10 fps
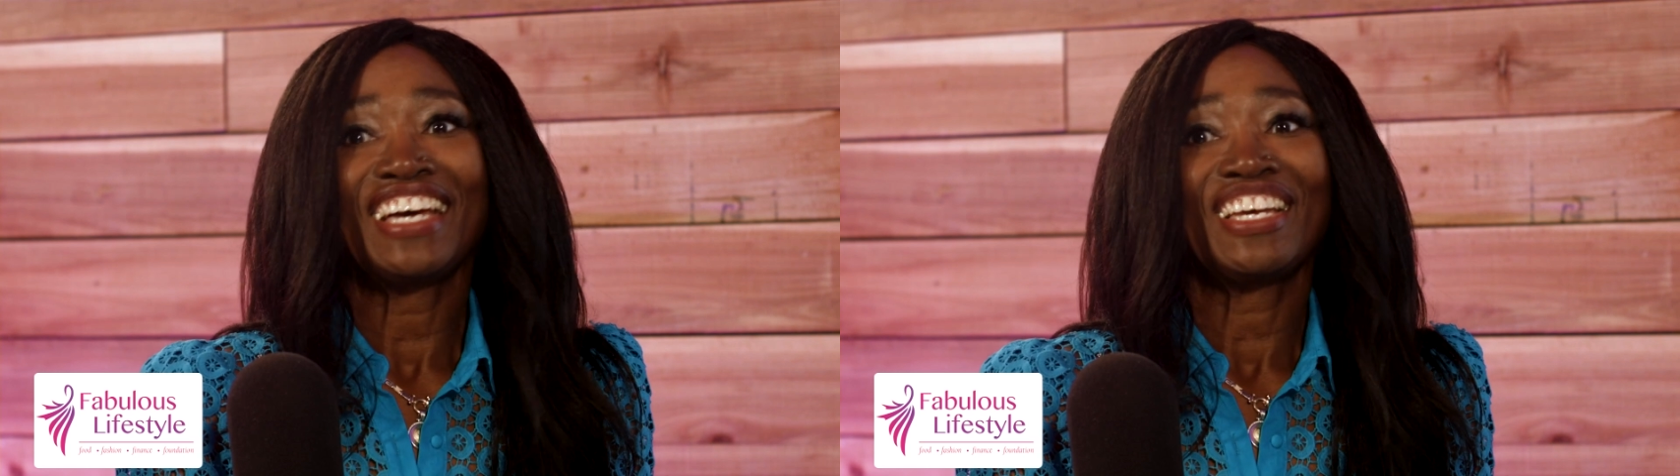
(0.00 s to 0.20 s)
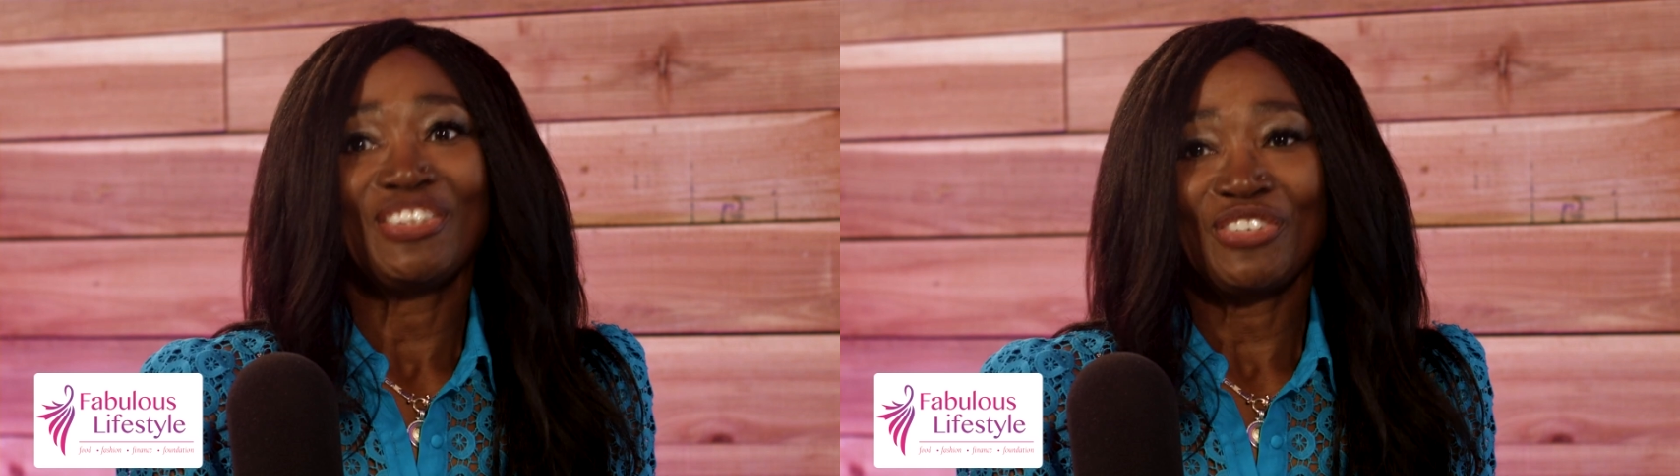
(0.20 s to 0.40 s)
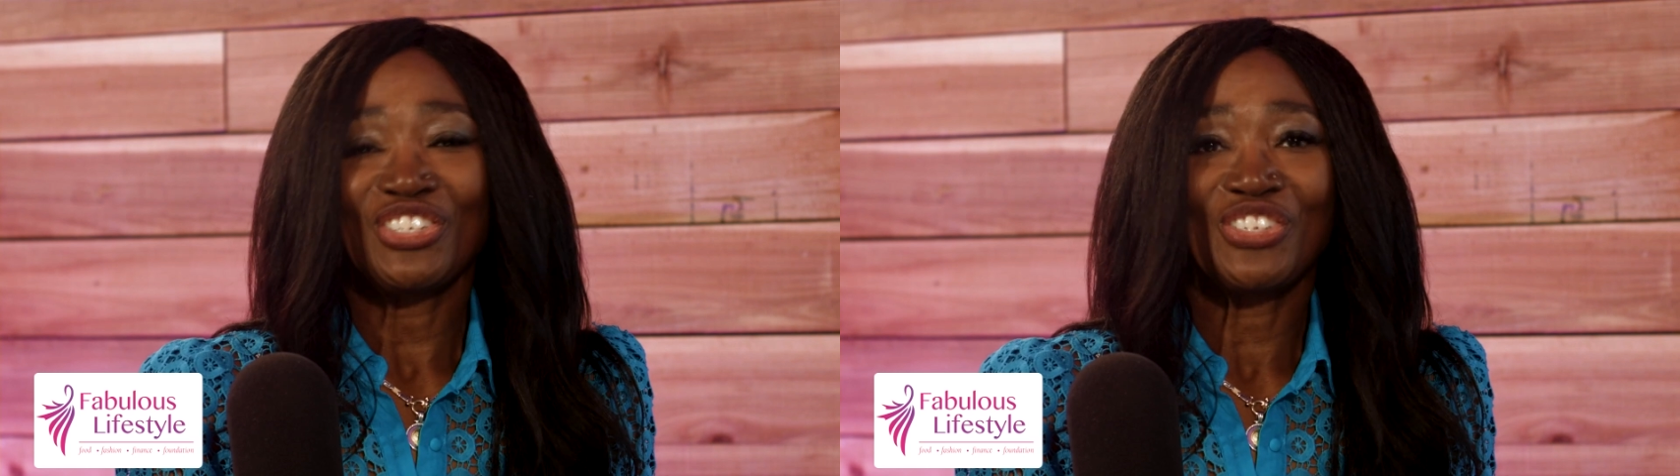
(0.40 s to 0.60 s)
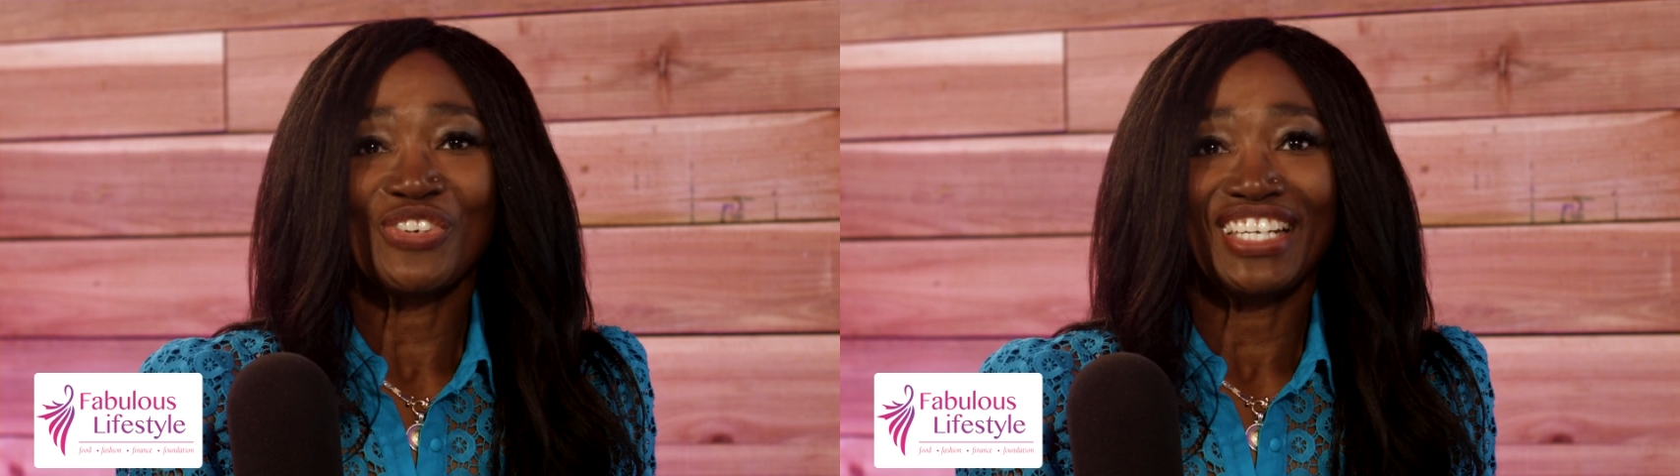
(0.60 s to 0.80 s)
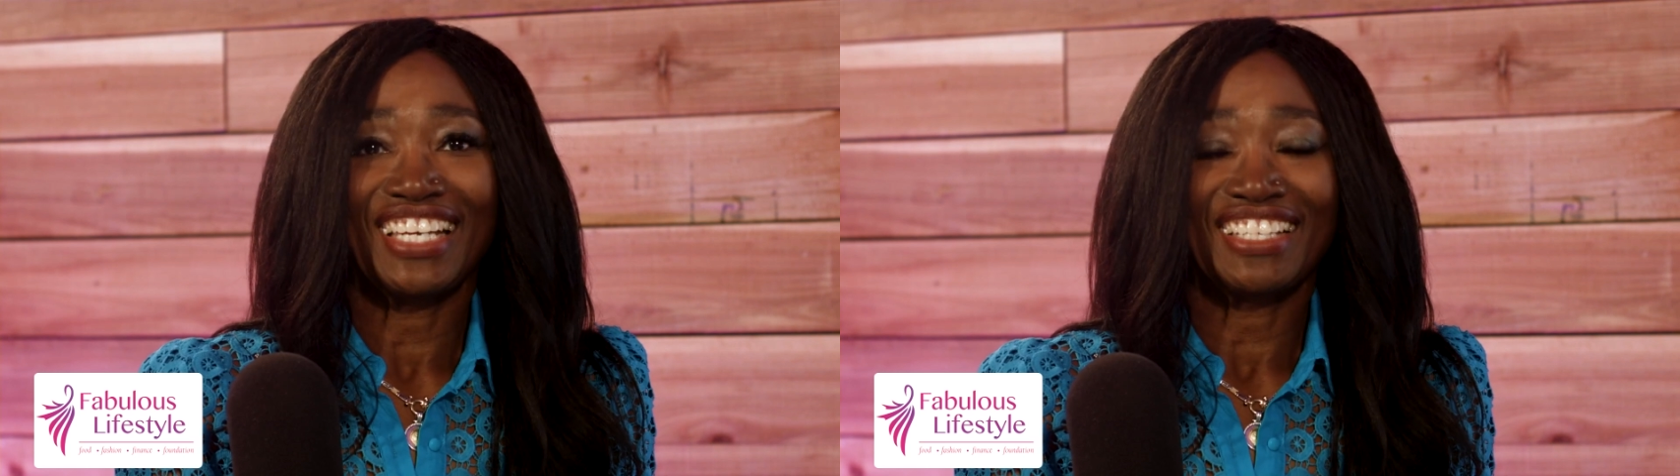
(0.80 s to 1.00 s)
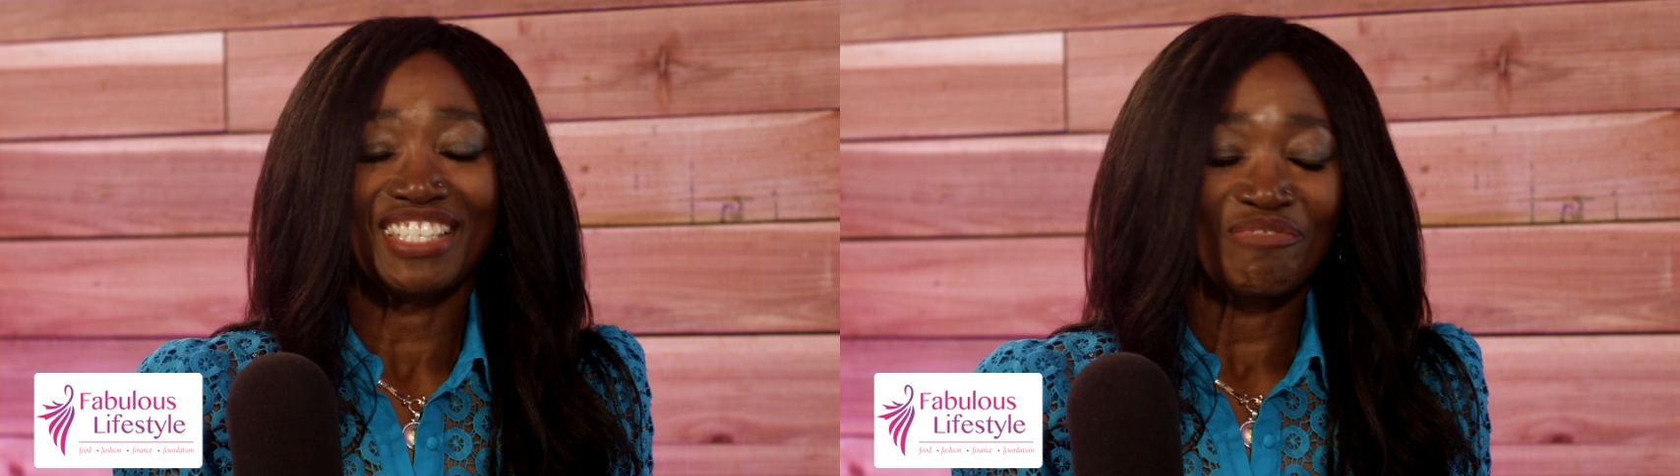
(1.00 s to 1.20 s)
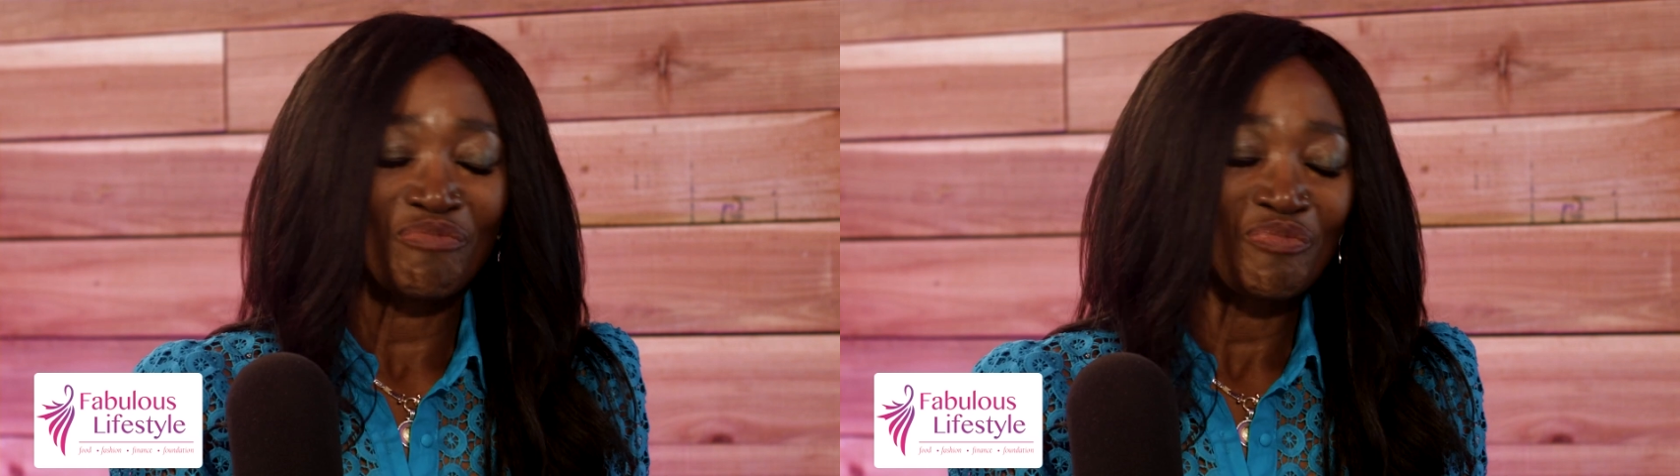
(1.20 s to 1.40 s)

you should join us.